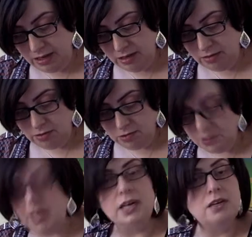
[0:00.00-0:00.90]
your
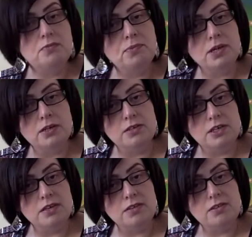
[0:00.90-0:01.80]
creative
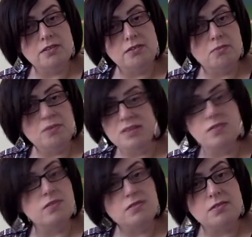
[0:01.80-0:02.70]
projects, your
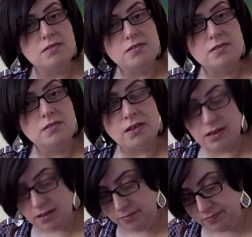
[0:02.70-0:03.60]
business.
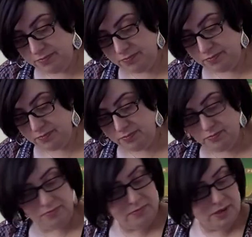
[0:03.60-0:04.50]

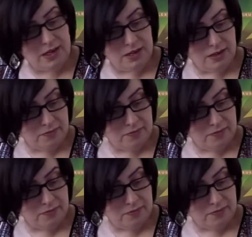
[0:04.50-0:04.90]
Yeah.